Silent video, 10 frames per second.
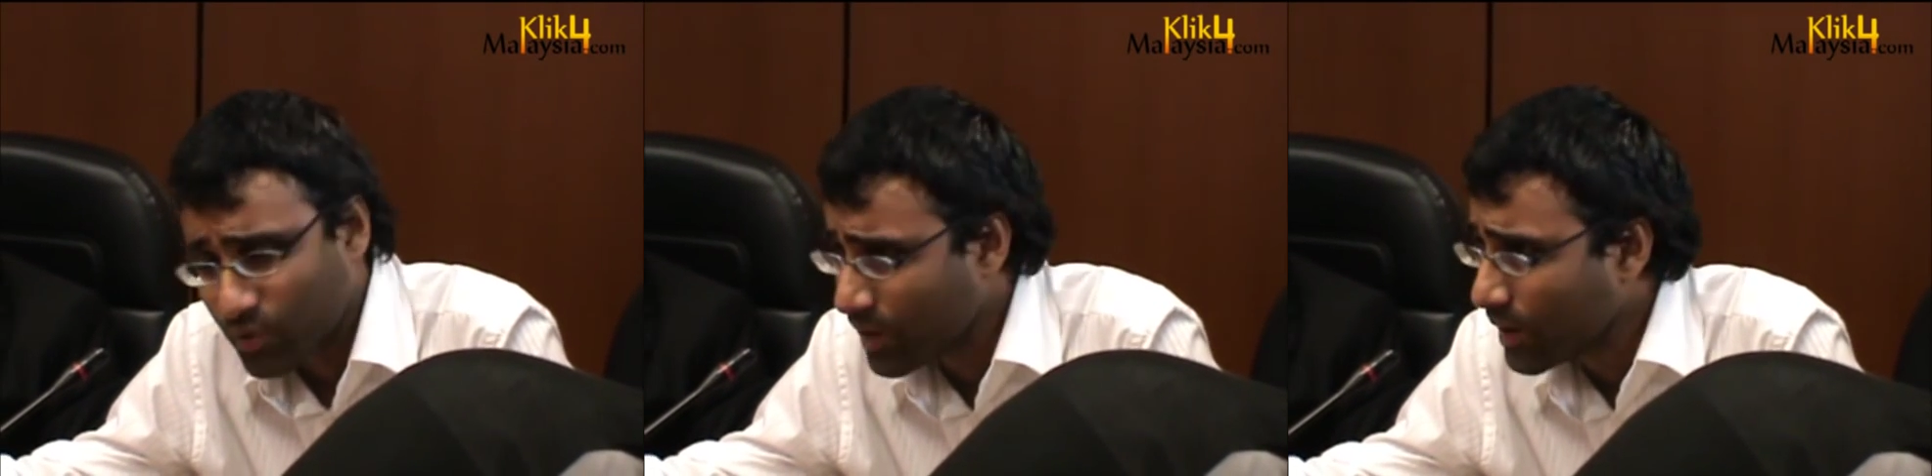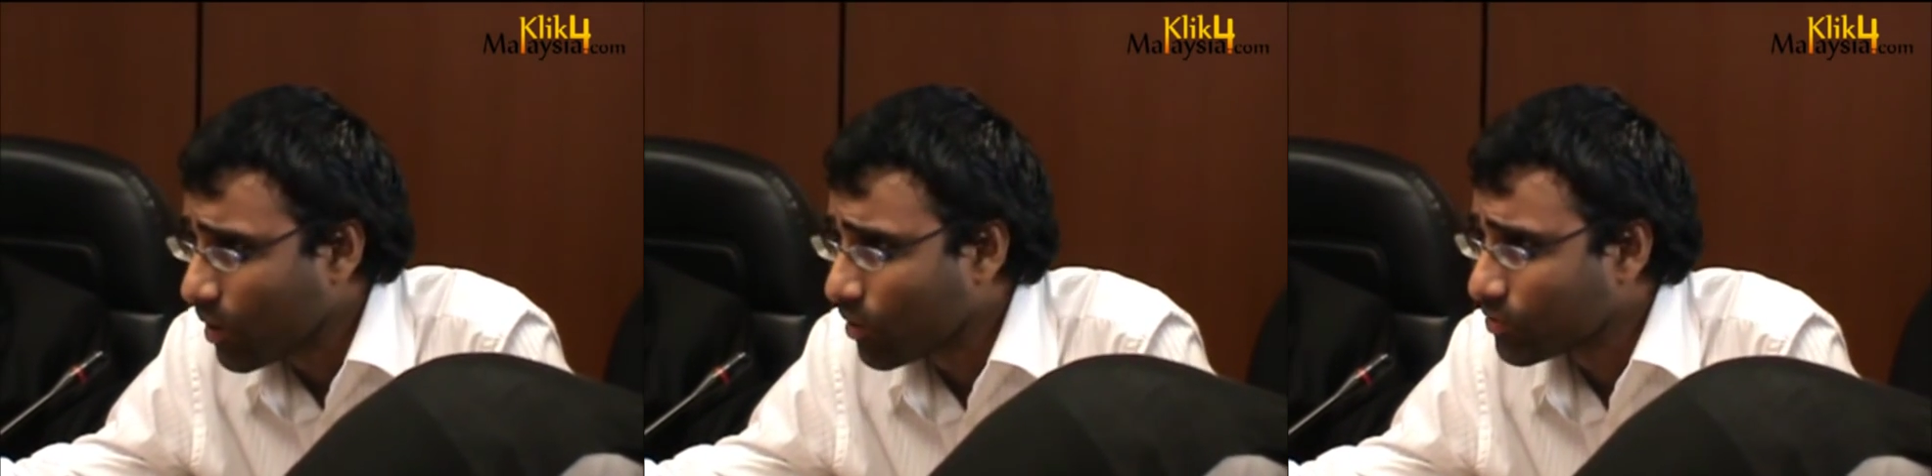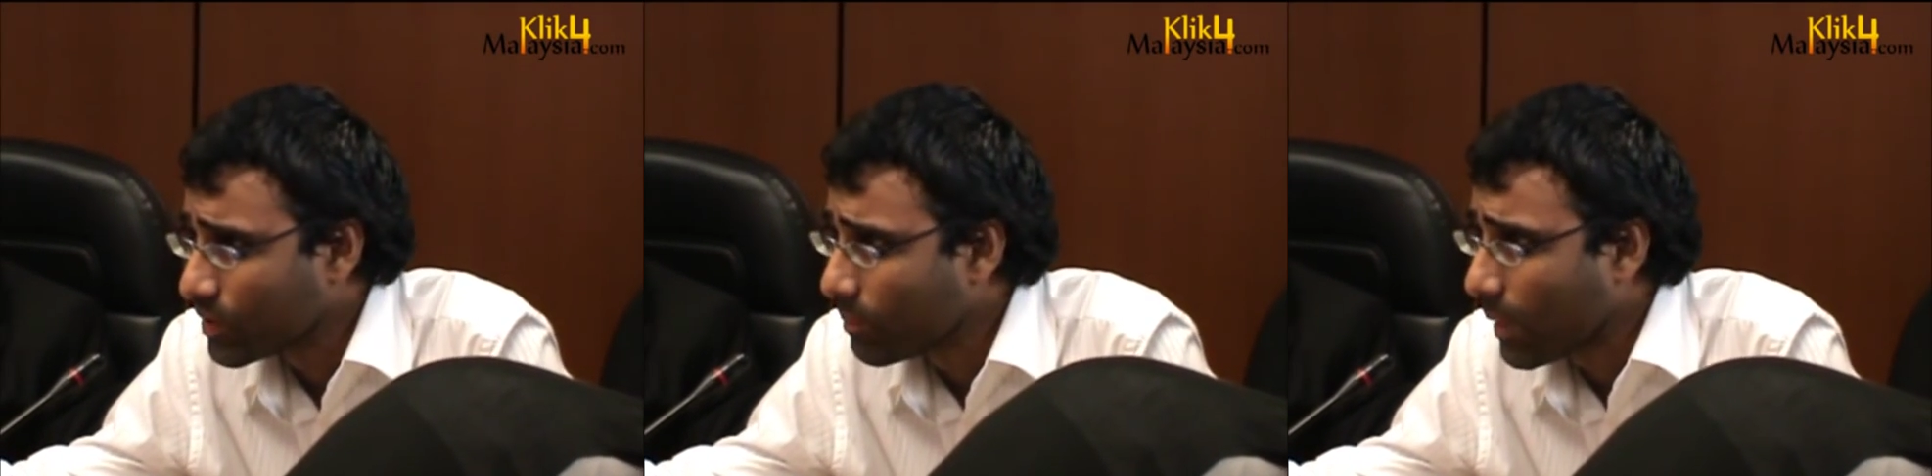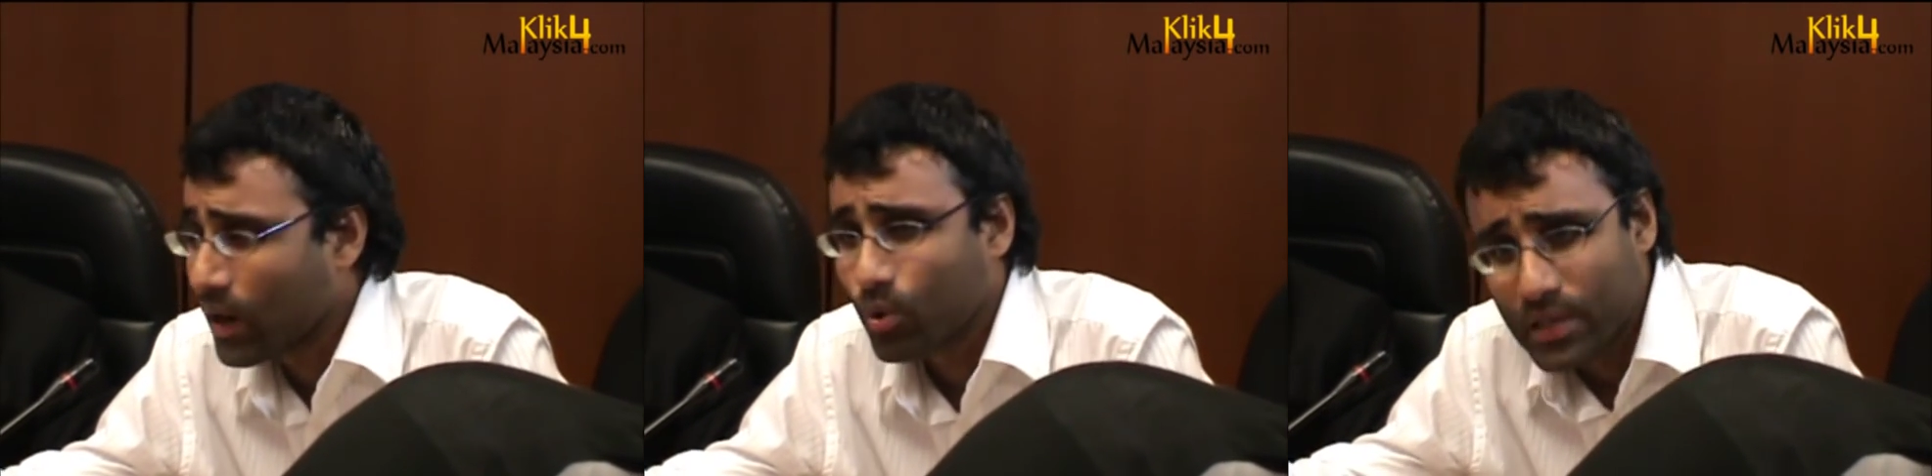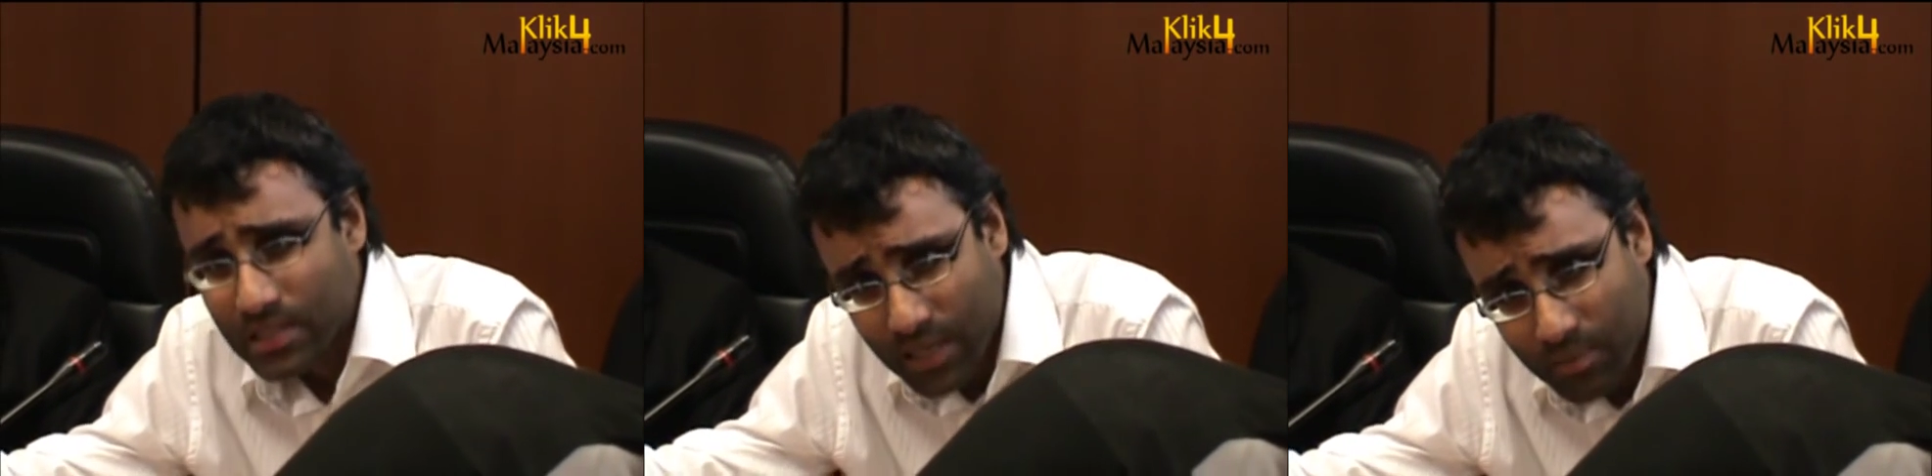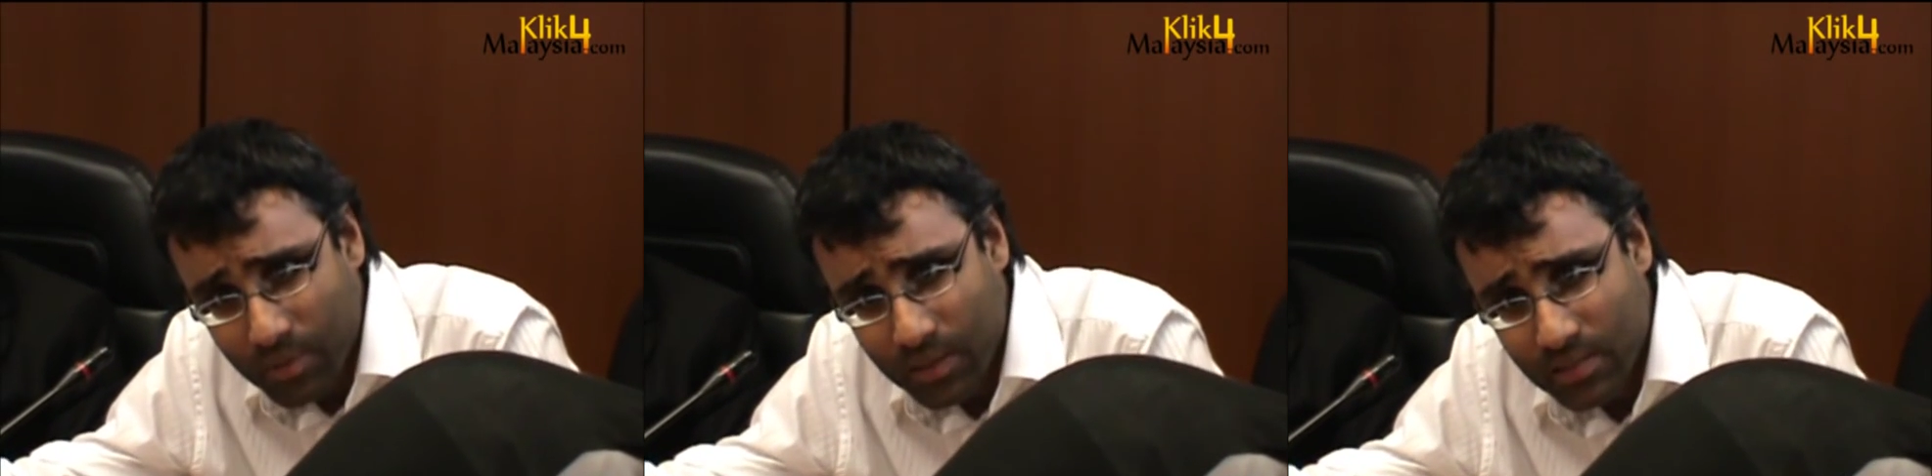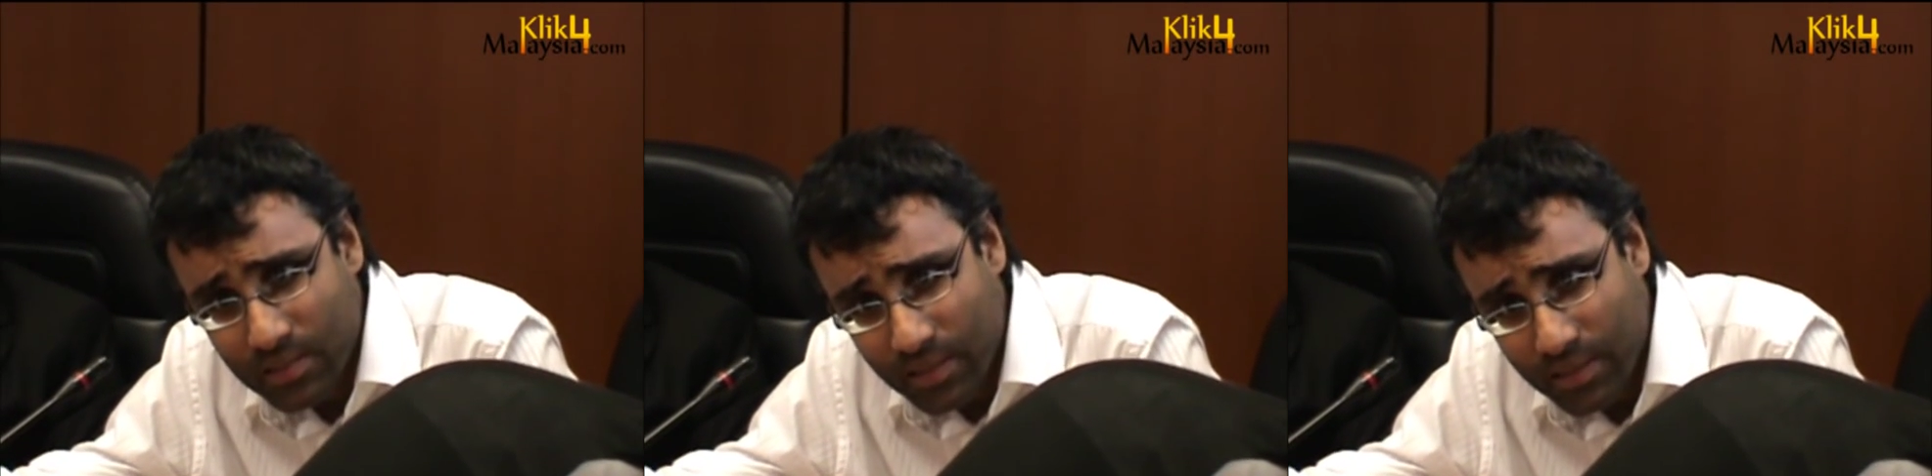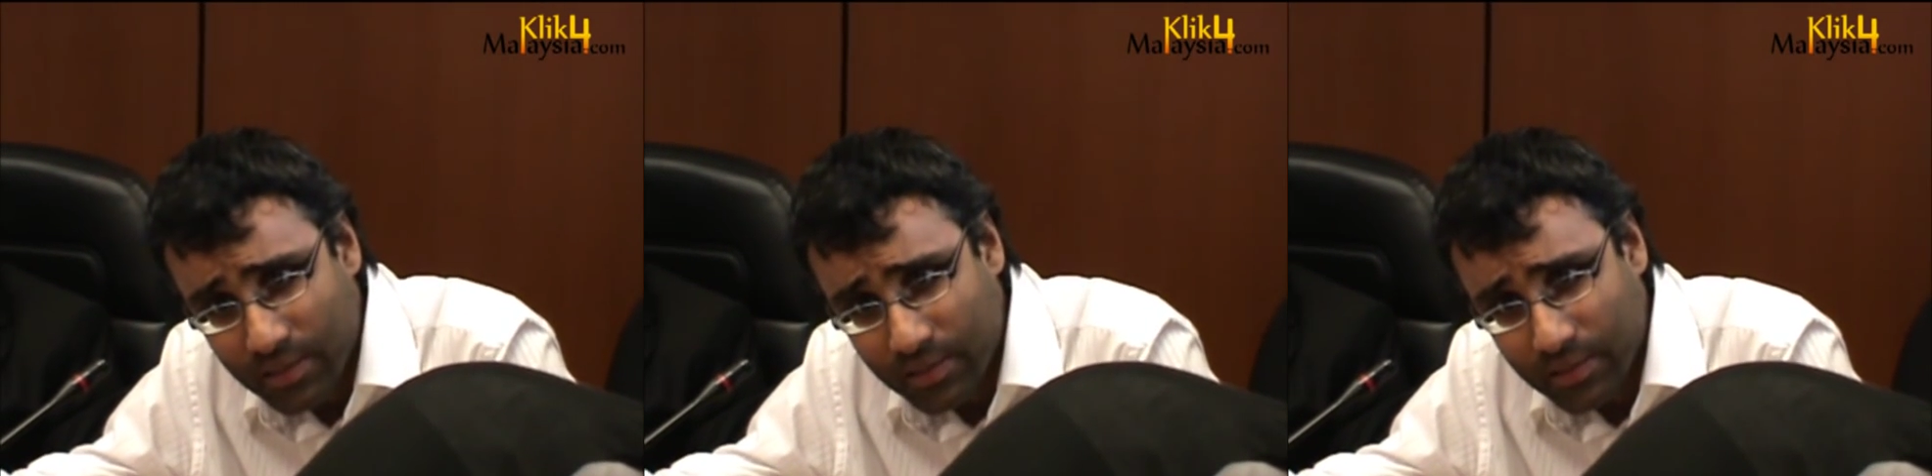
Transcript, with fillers: uh, of uh, Barlow and Chambers in the, in,